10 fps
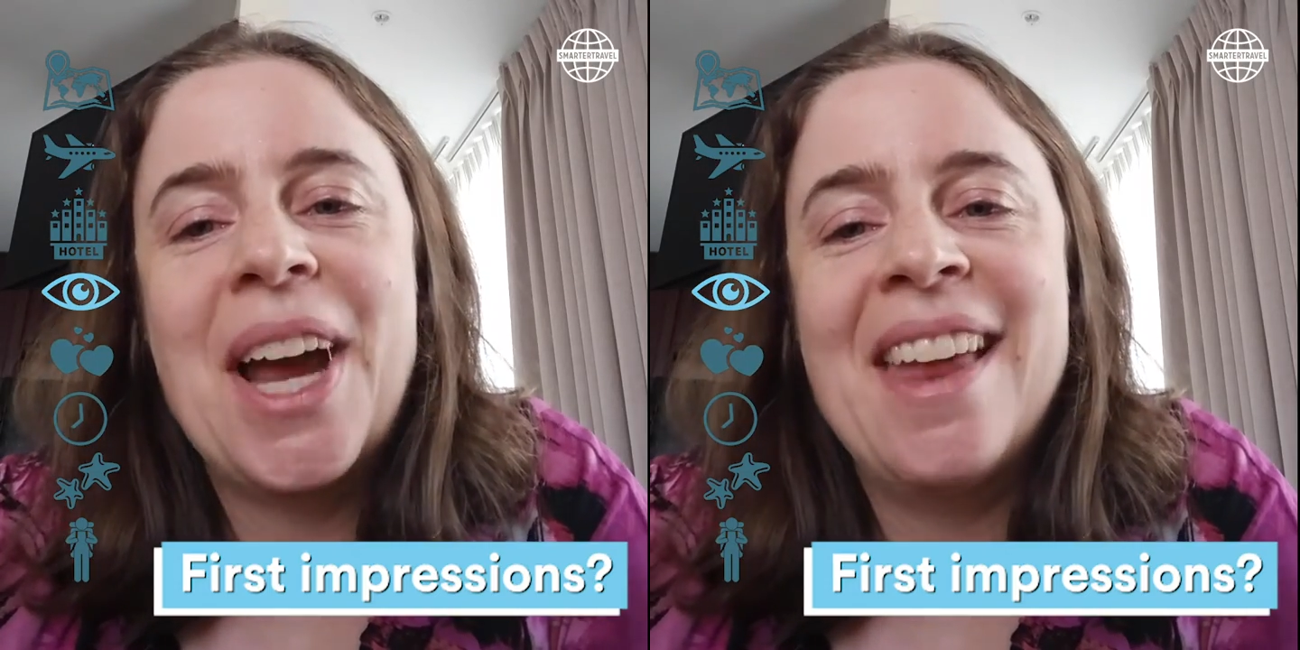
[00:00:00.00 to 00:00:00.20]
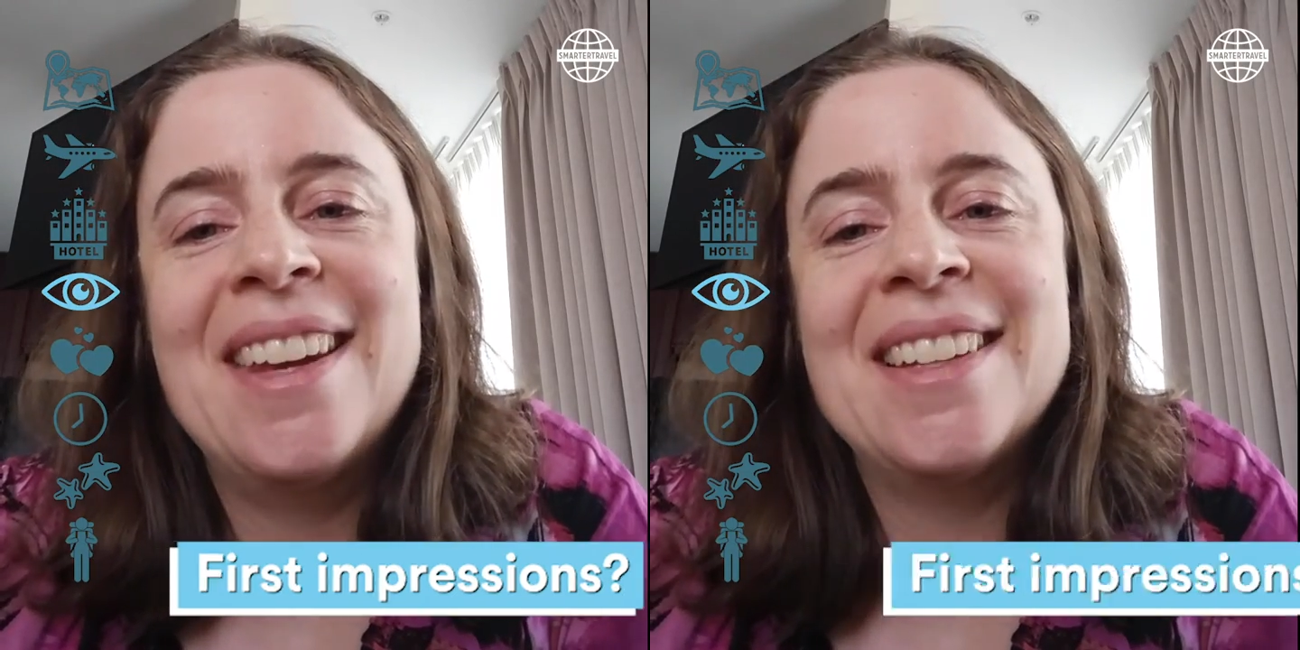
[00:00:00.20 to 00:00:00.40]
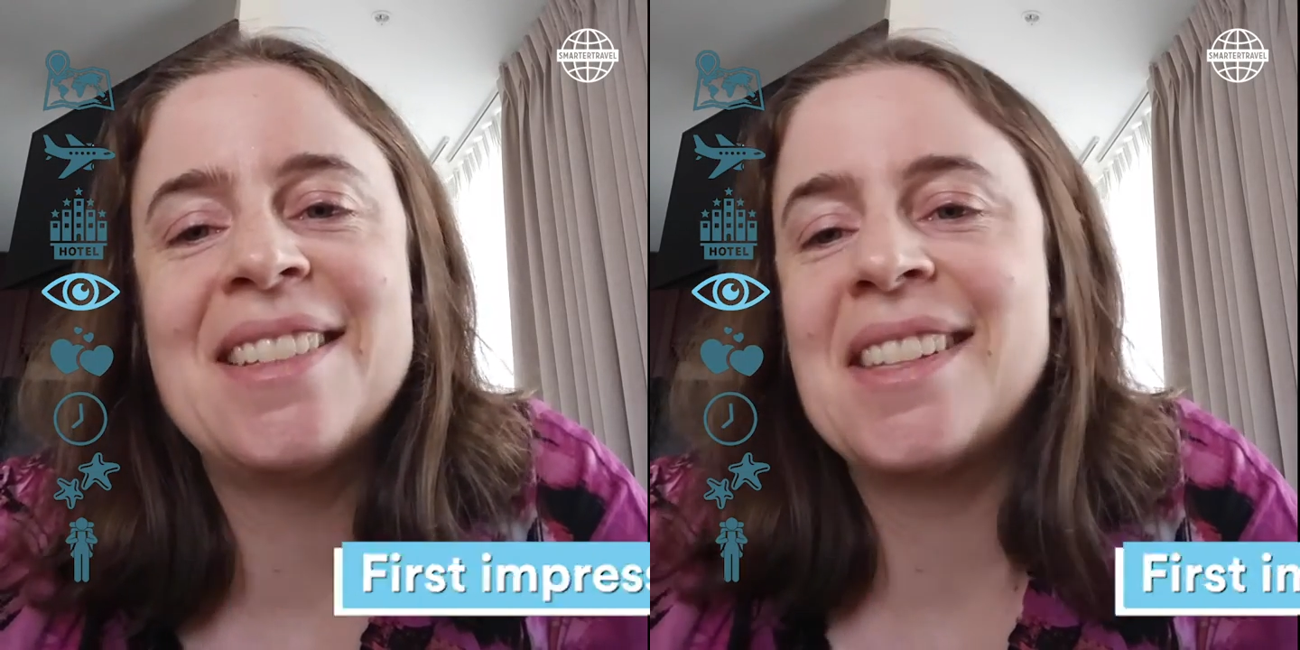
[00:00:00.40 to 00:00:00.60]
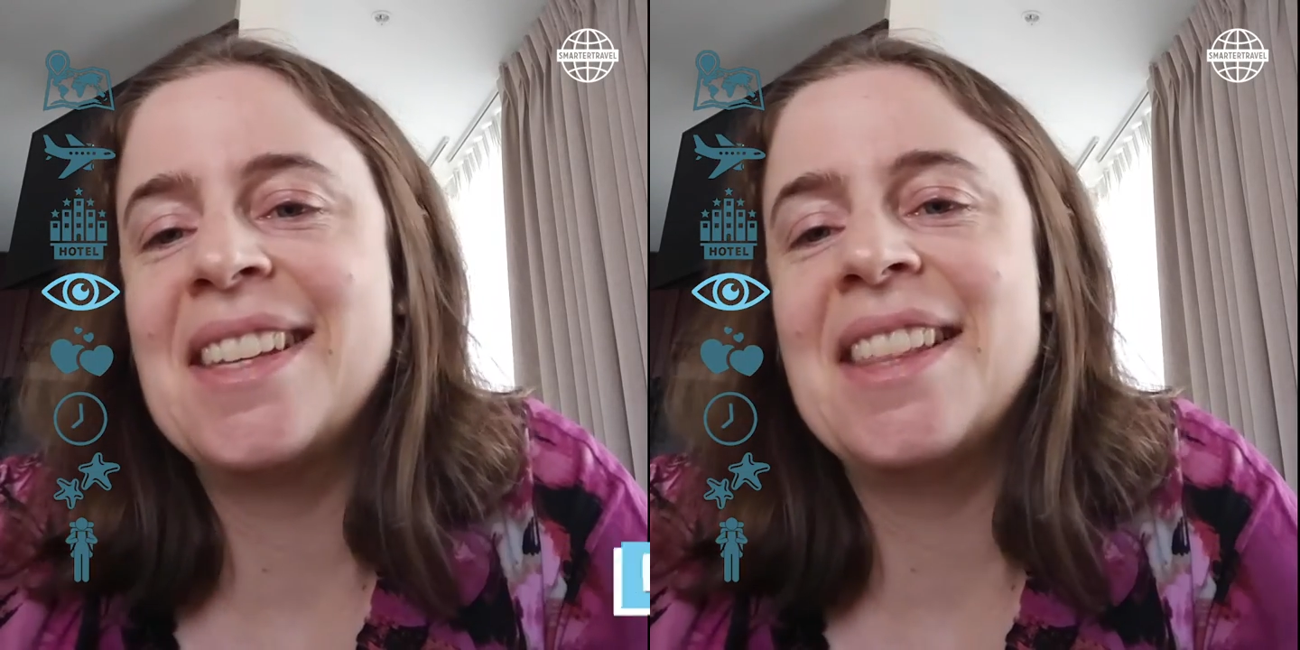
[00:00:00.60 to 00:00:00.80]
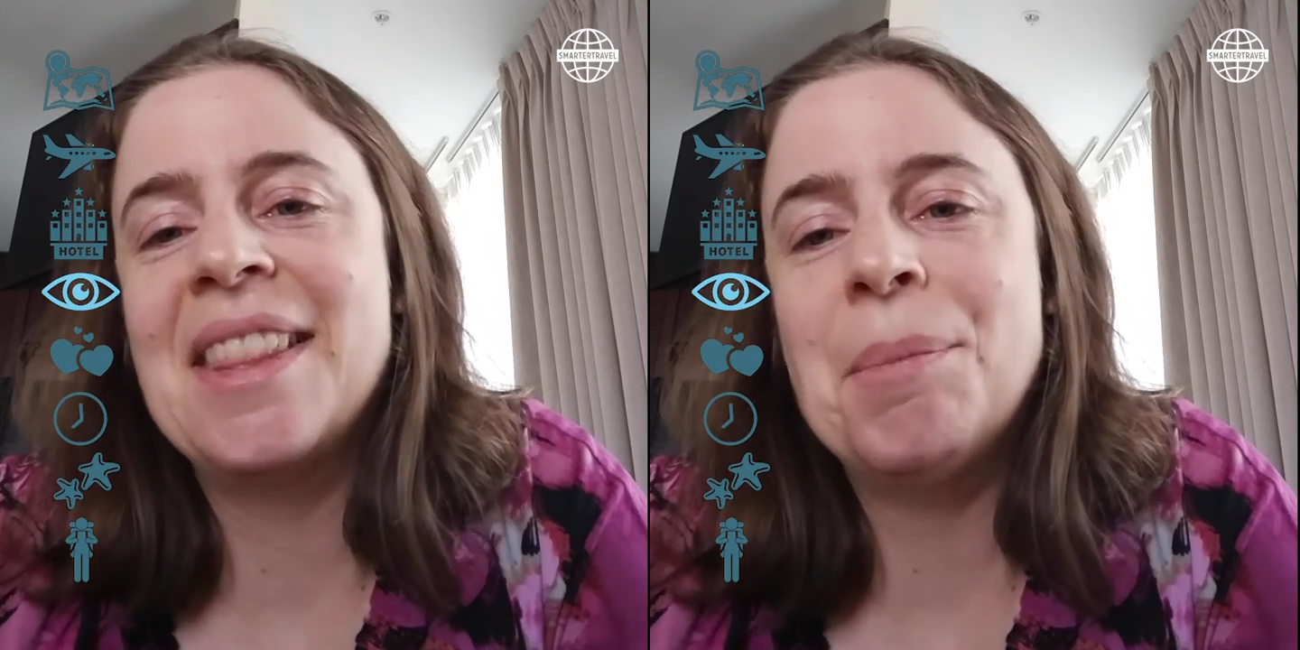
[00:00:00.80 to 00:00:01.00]
and it's
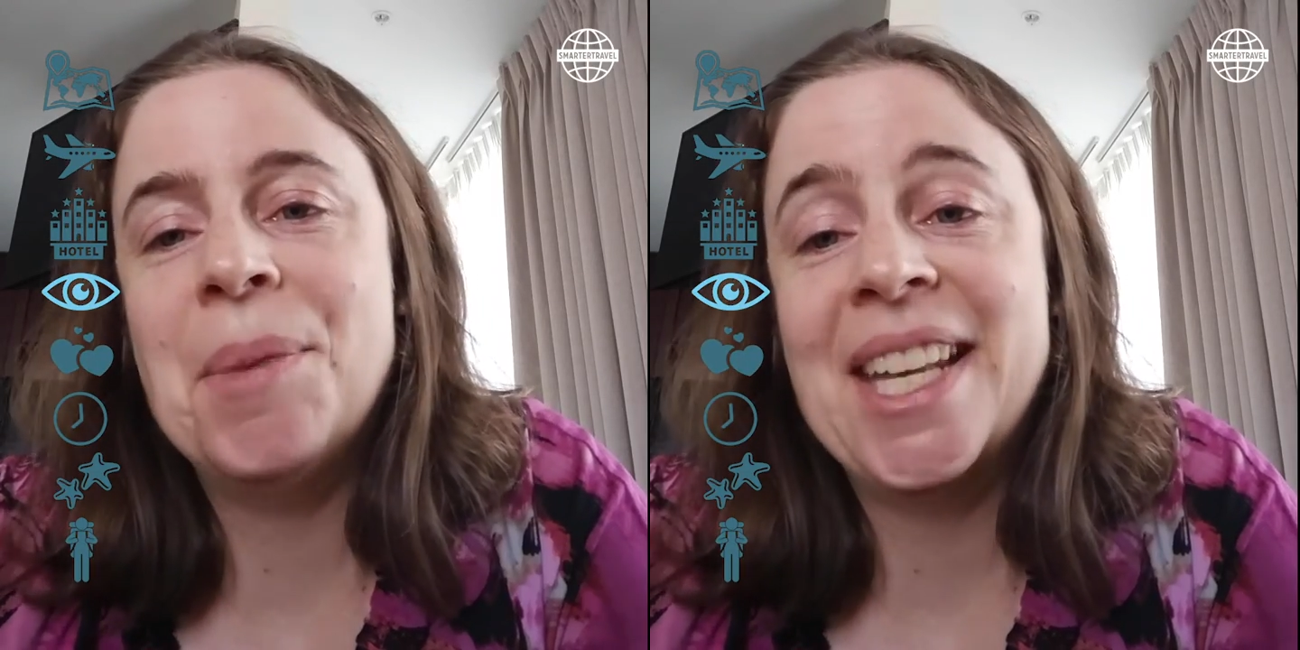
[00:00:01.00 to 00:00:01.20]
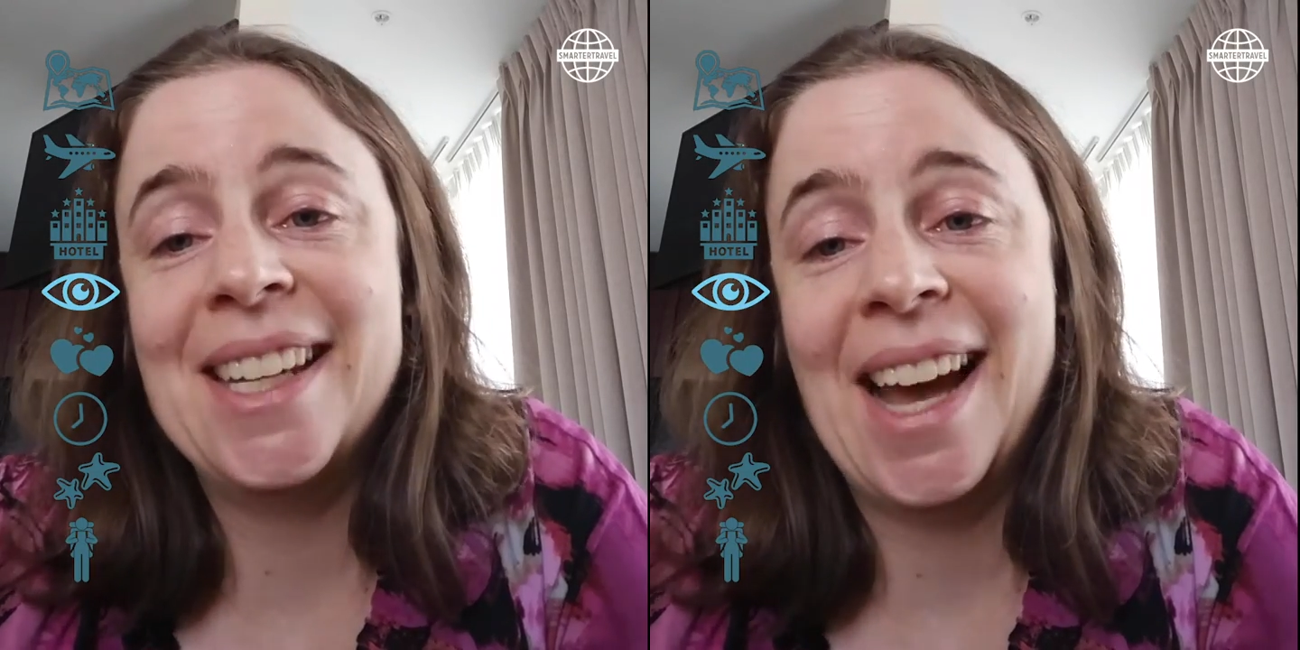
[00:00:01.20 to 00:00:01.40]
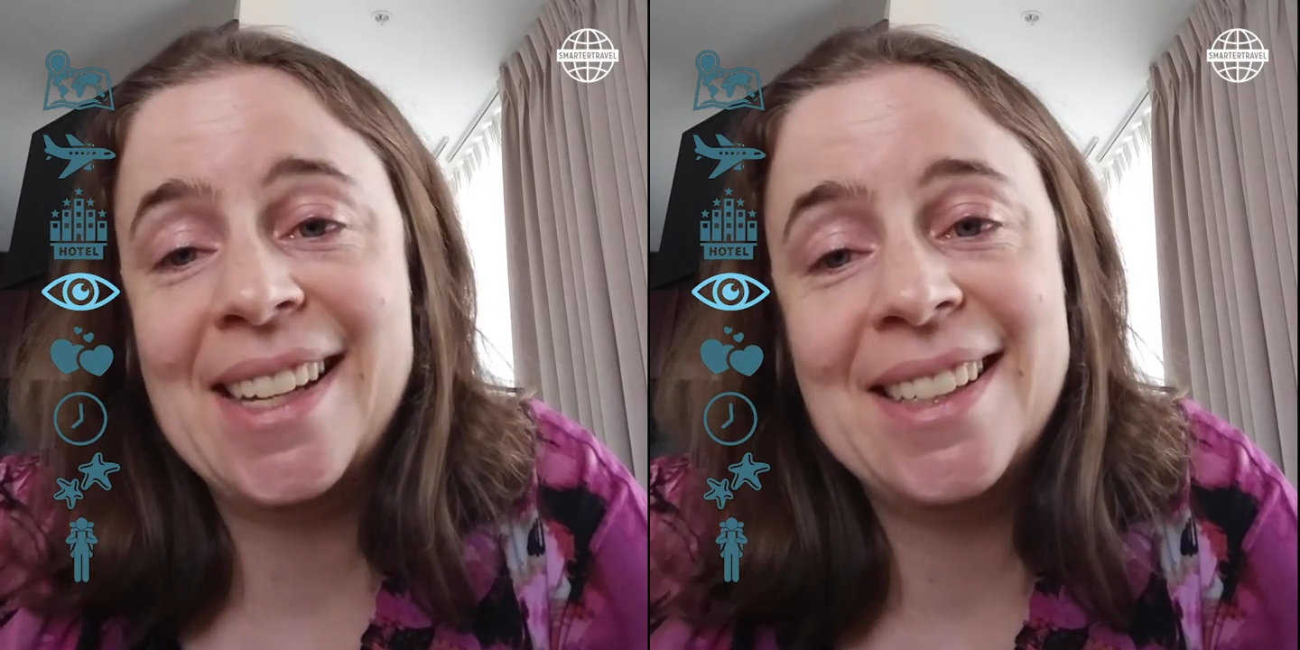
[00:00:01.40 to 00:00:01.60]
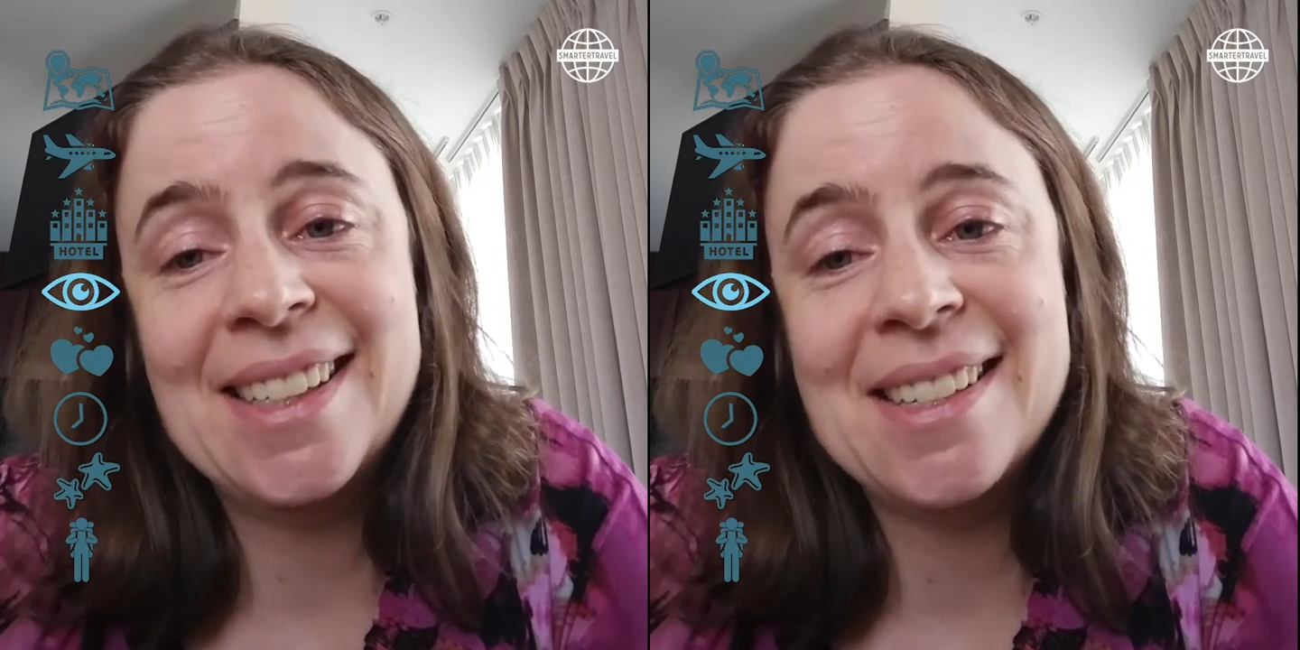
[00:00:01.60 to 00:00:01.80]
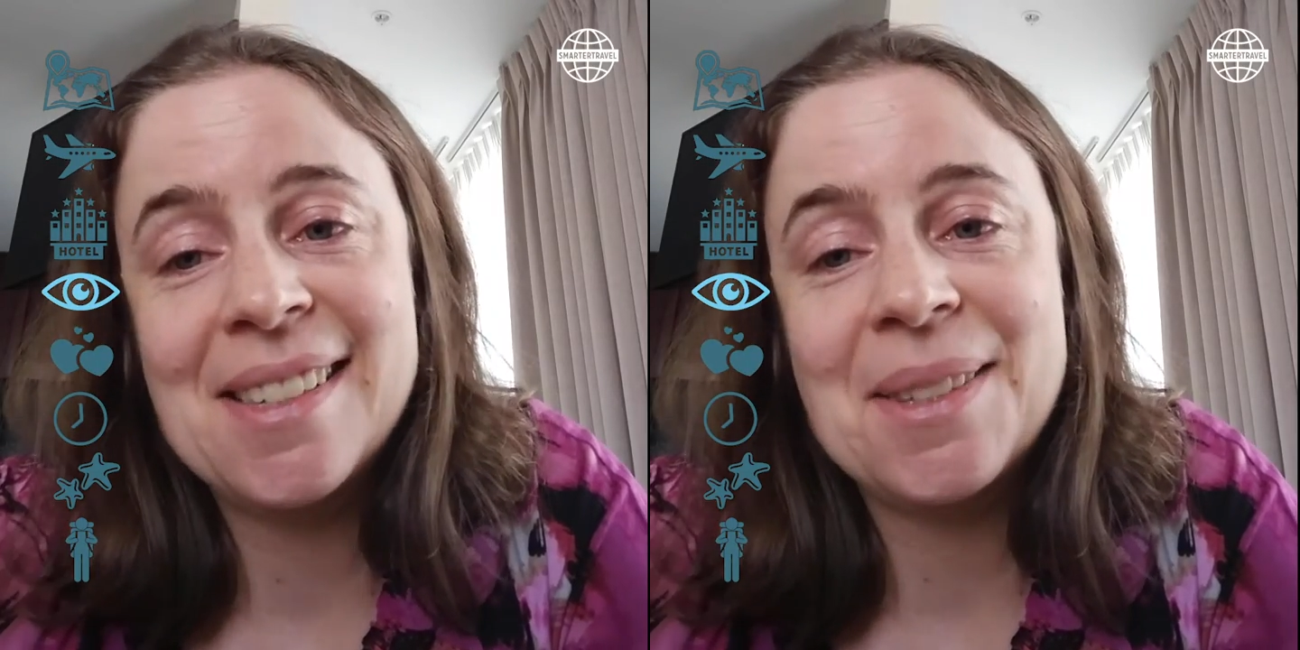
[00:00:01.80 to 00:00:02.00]
in the mid
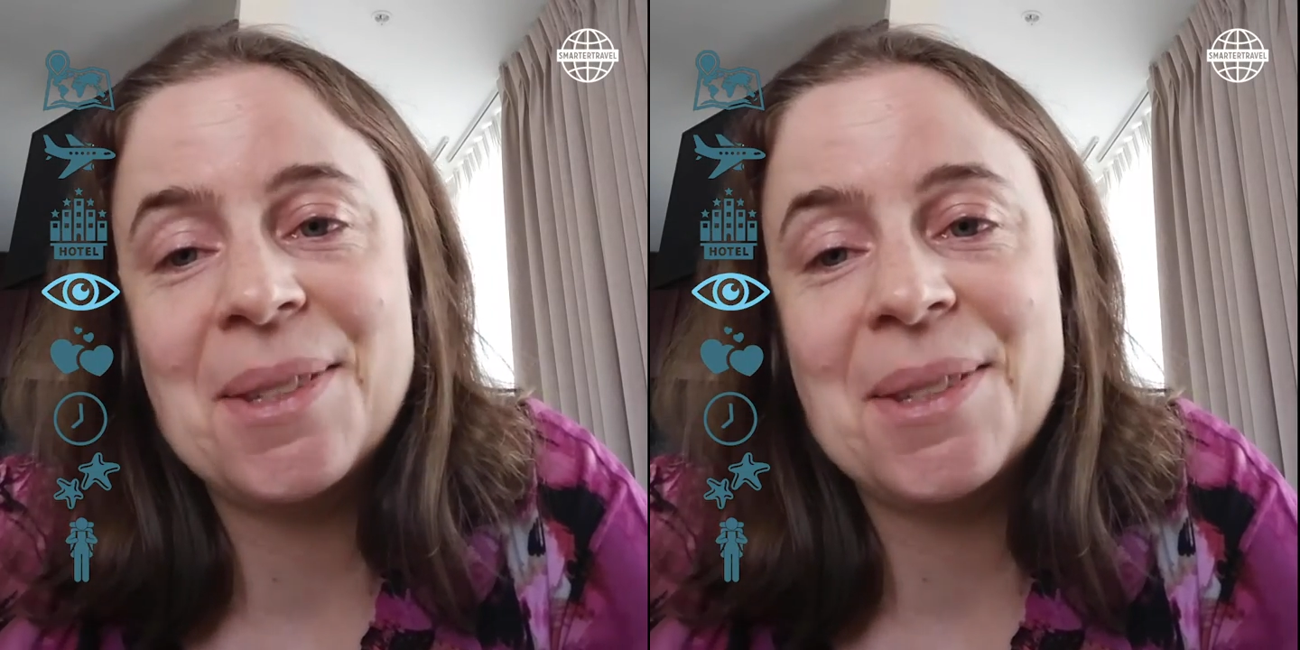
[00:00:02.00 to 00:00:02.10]
nineties.